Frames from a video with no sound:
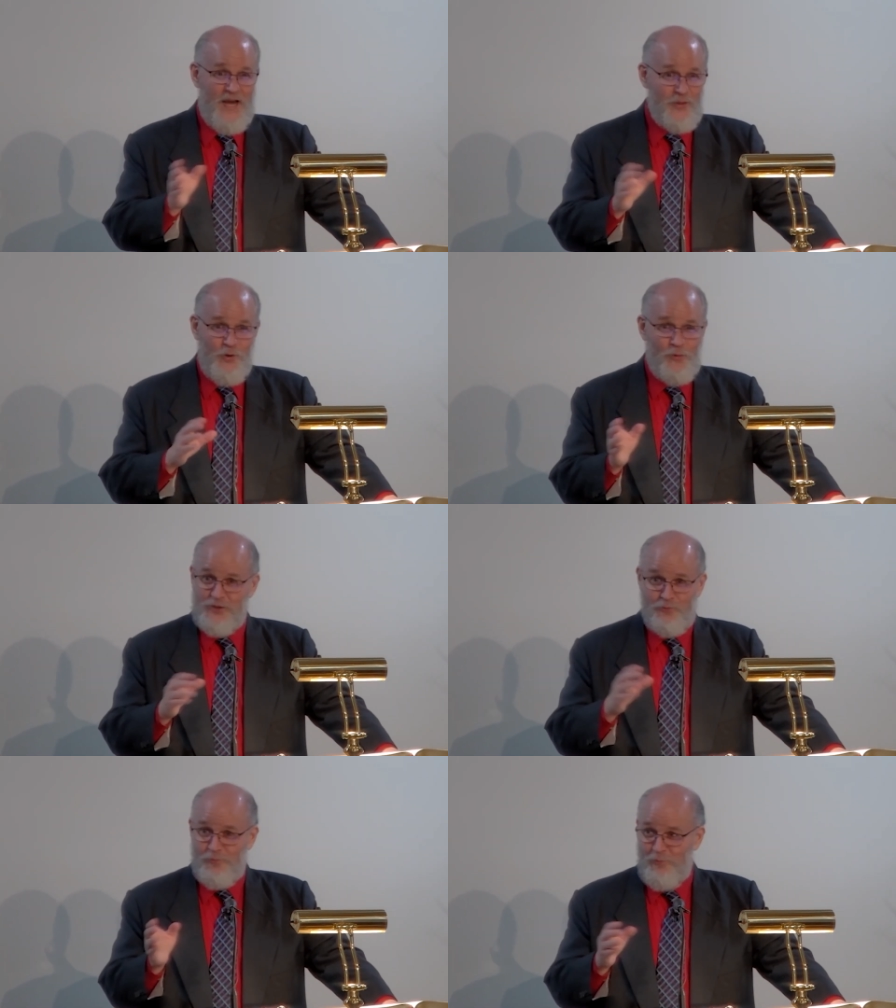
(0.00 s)
Matthew
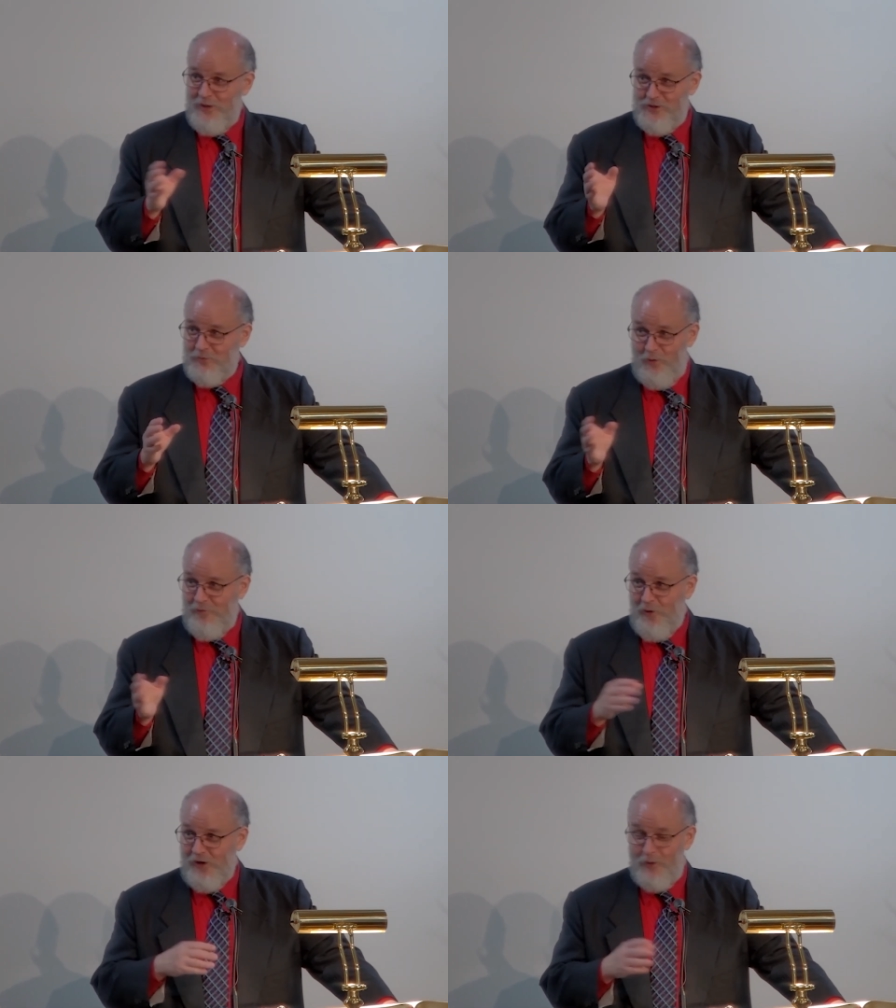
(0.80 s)
was, was
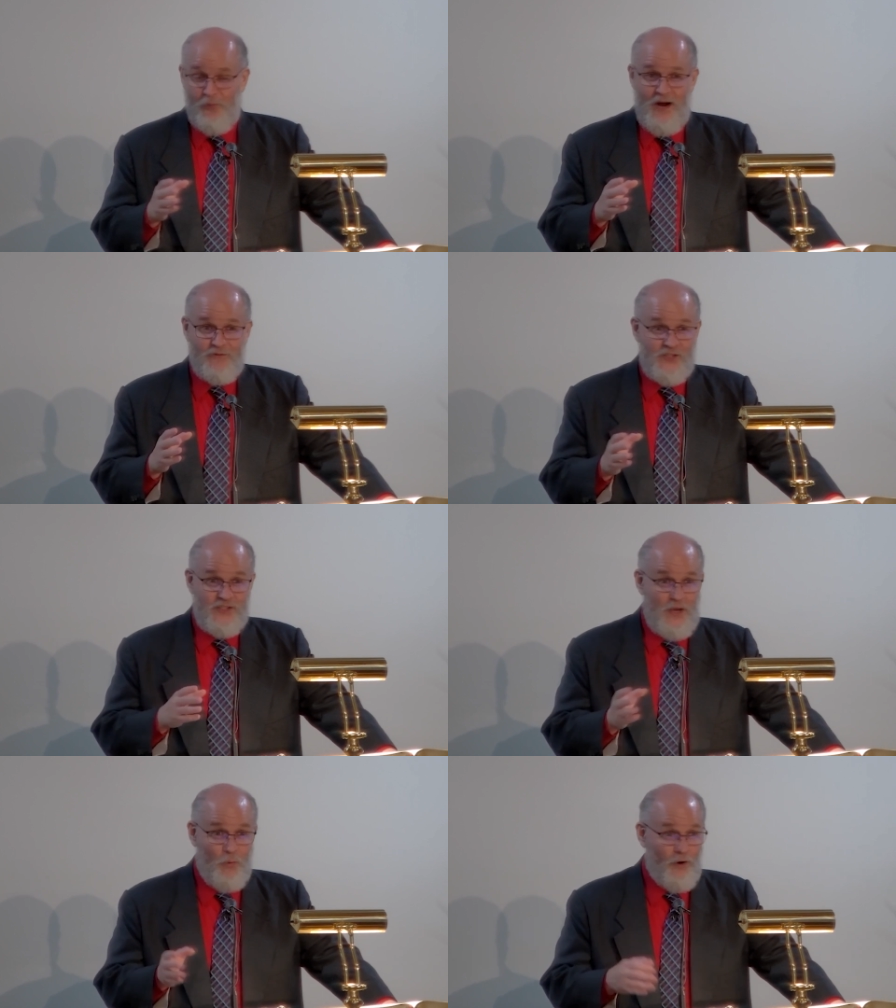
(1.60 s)
referring to
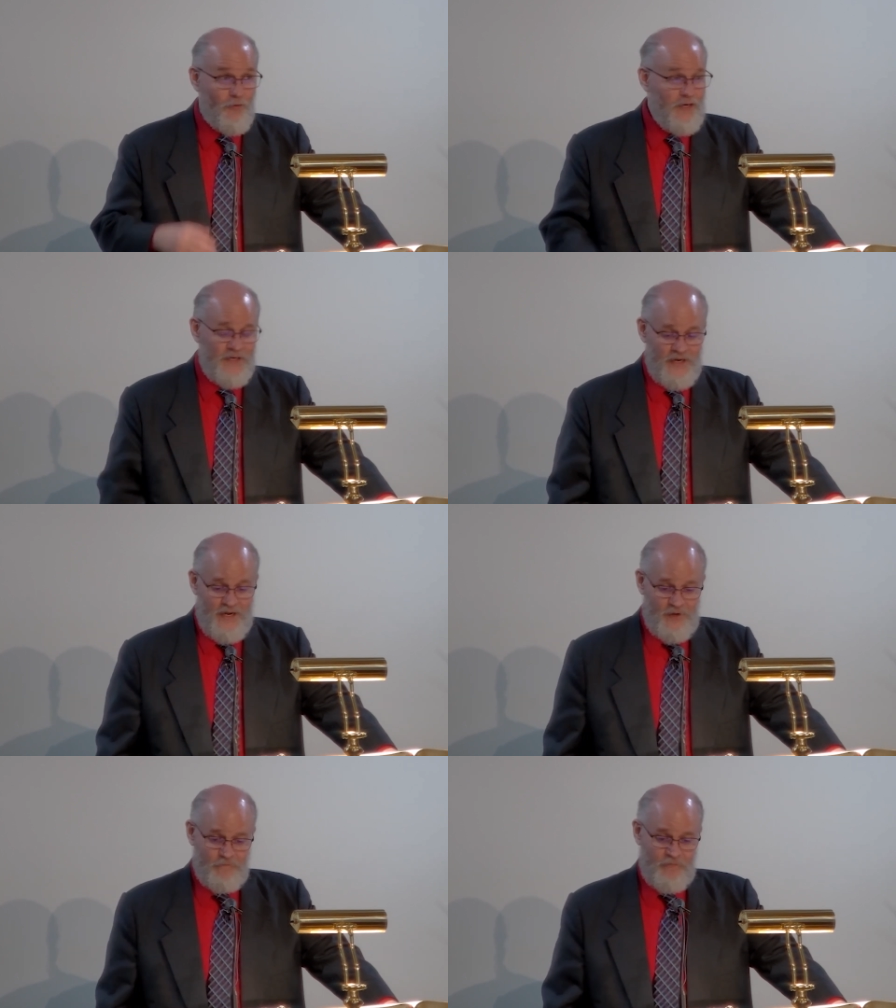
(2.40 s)
prophecies that weren't written
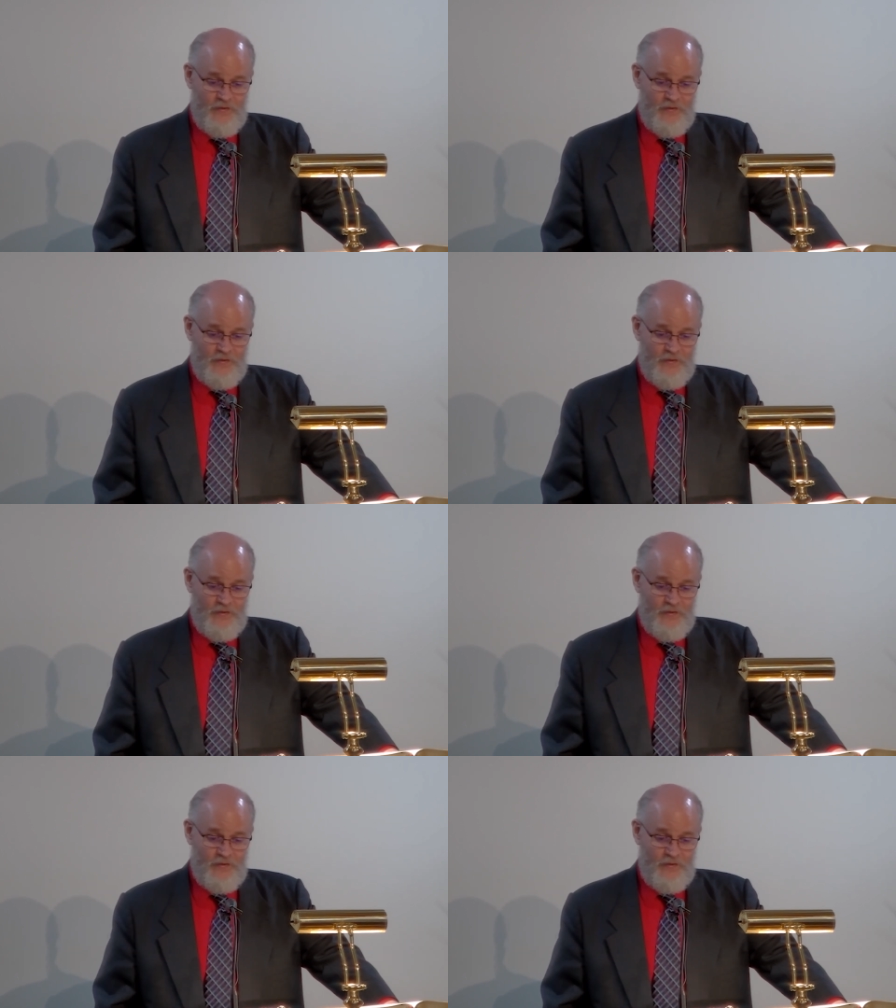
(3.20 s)
down.